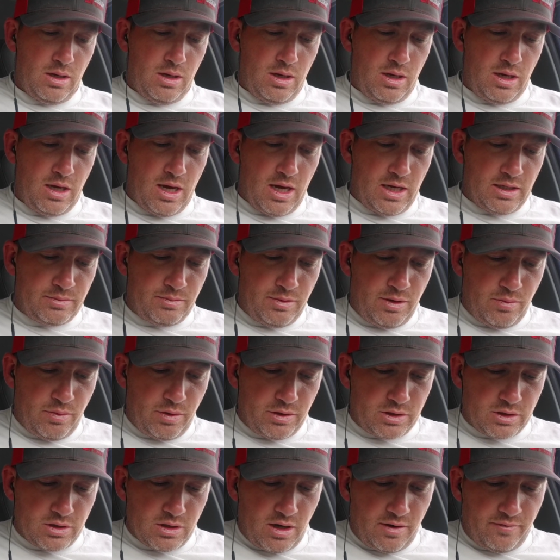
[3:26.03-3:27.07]
He asked me
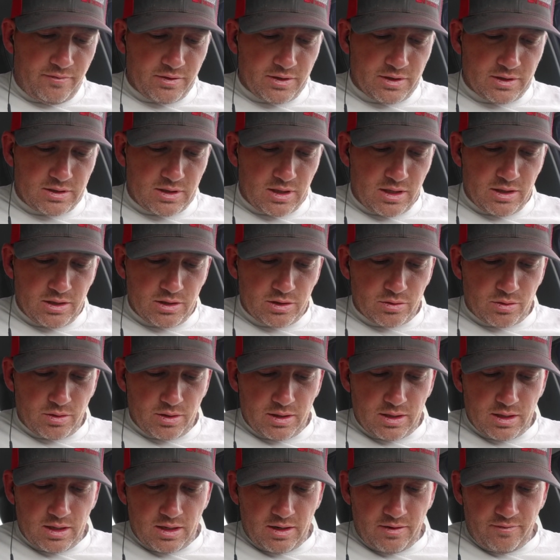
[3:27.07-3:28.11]
which novelist I enjoyed,
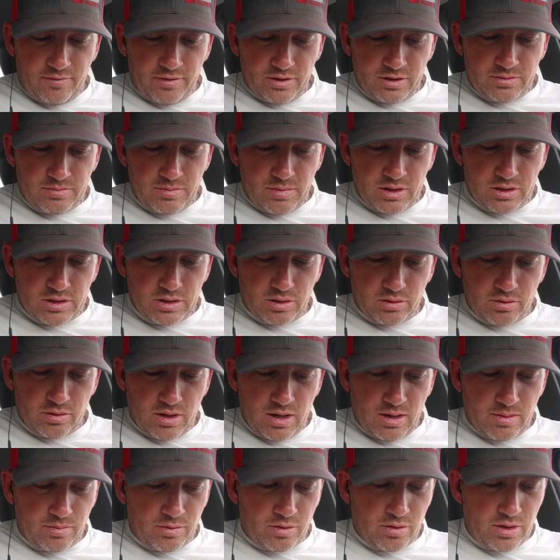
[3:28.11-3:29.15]
and I first mentioned
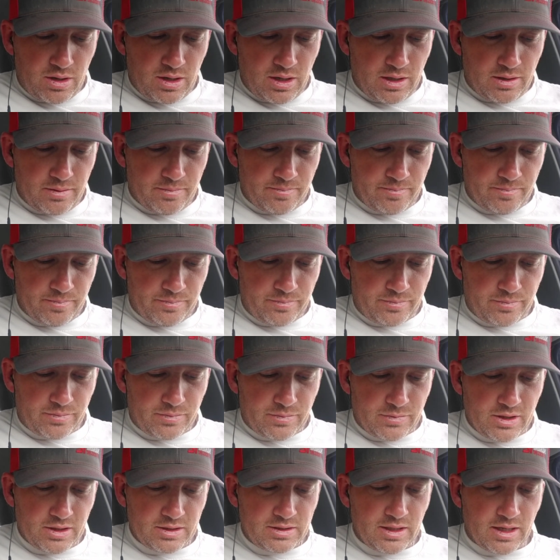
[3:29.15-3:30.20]
Graham Greene.
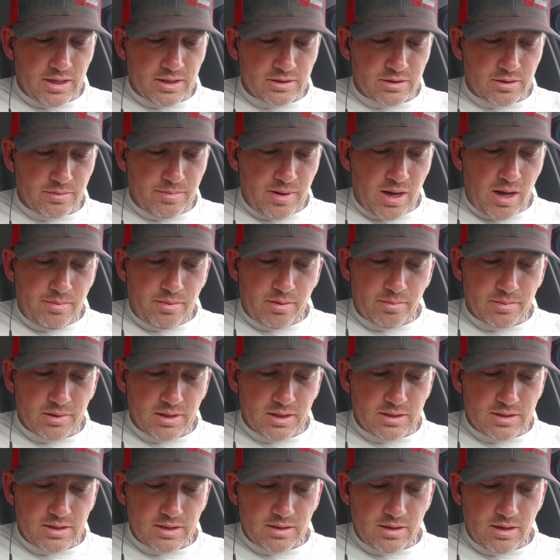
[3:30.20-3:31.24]
This answer palpably
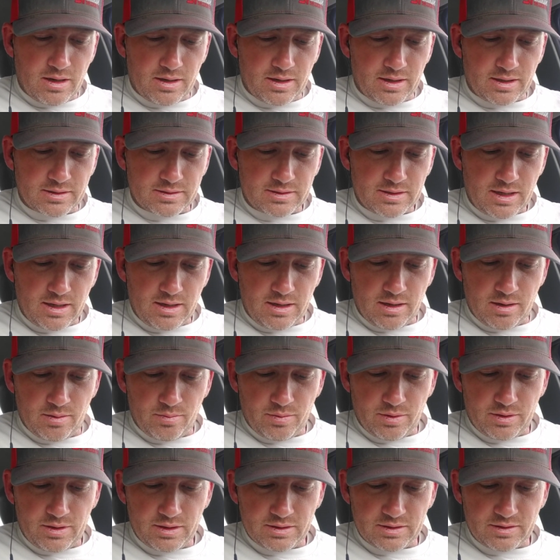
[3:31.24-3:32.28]
did not excite him
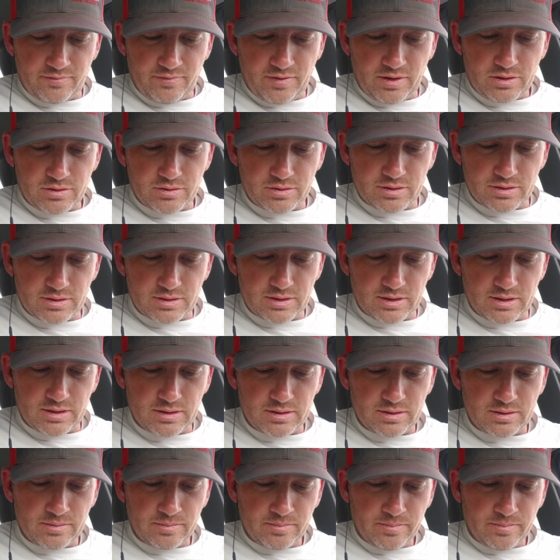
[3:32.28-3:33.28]
with his adventurousness.